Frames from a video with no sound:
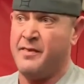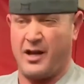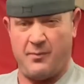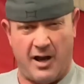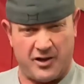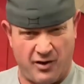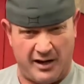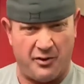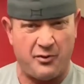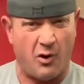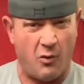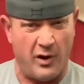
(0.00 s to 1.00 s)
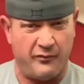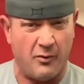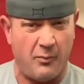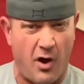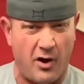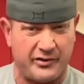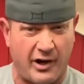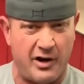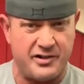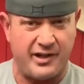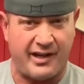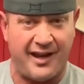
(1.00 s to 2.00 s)
Think about trying to throw a wiffle ball as
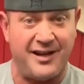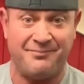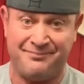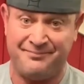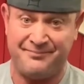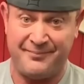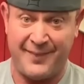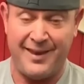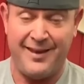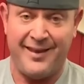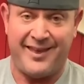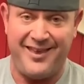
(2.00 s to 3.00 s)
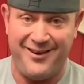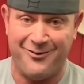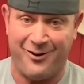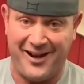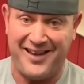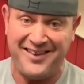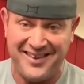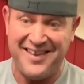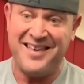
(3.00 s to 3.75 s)
hard as you can, right?